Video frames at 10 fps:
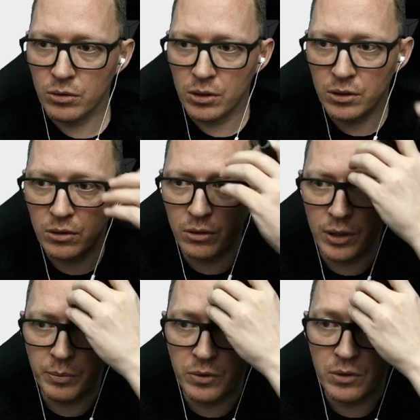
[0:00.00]
the
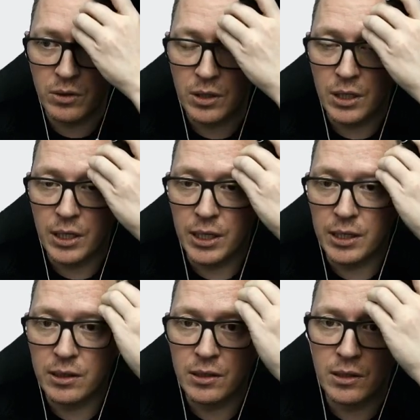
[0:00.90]
scripts
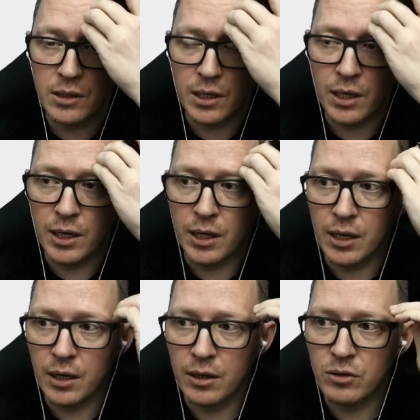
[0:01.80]
is
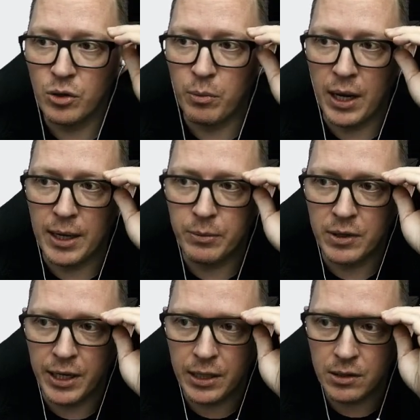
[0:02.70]
uh, Sublime
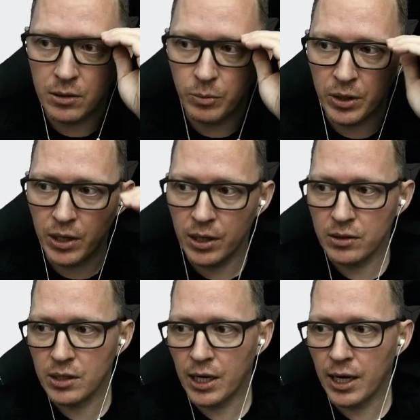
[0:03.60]
Text, because
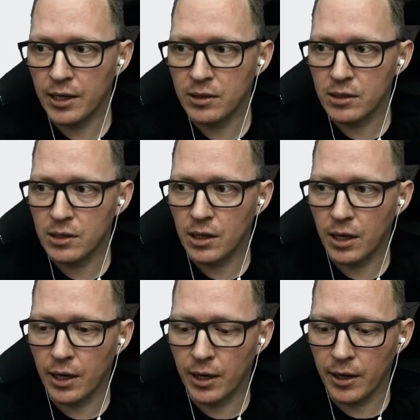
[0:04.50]
it has
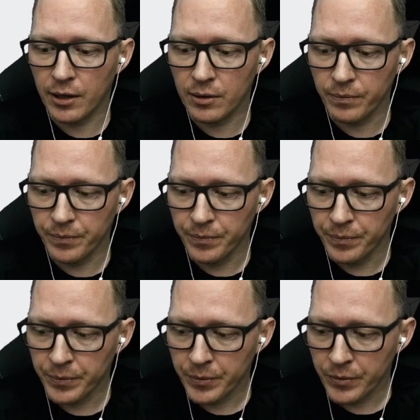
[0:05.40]
uh,
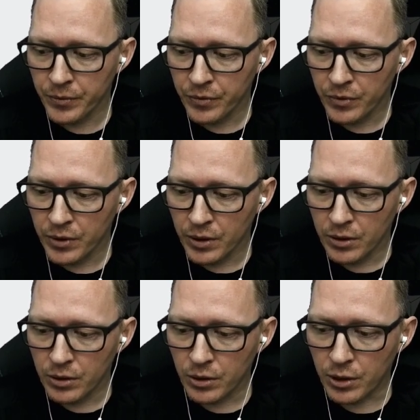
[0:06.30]

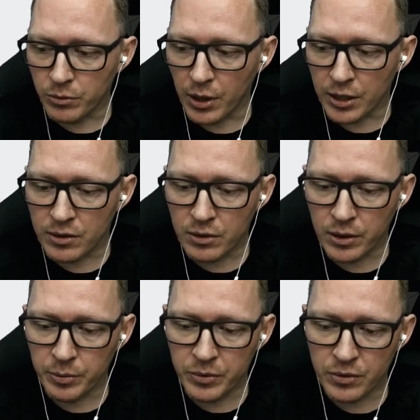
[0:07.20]
you can run
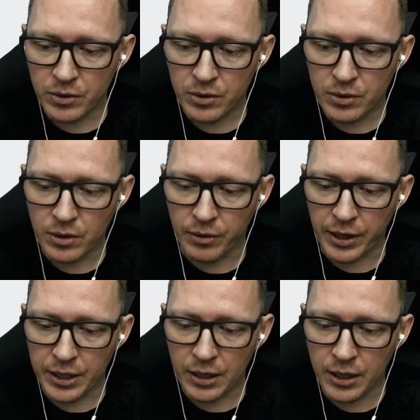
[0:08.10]
scripts
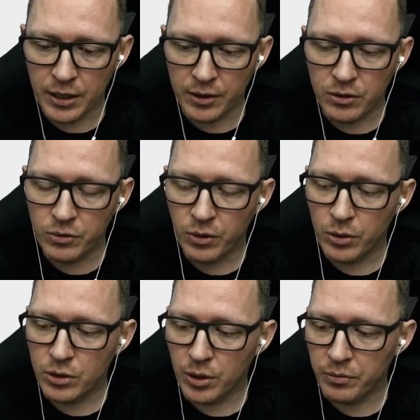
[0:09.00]
directly into
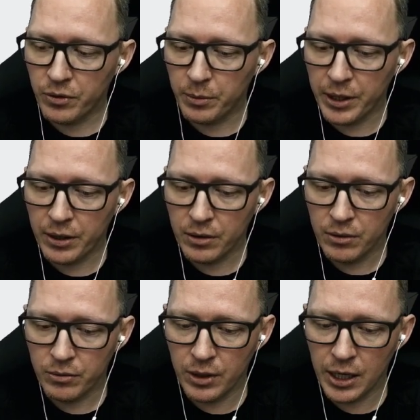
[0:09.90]
Photoshop from here
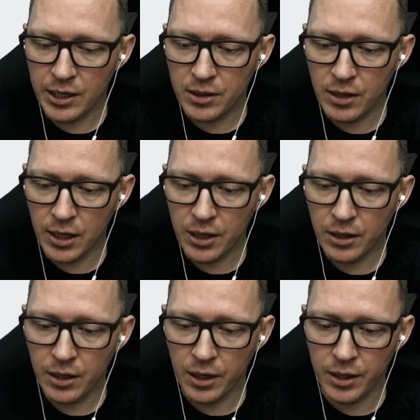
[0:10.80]
really easily,
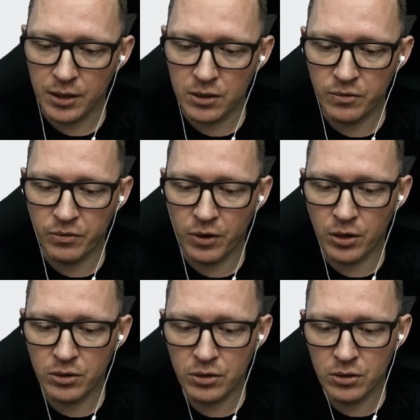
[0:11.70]
and it's fast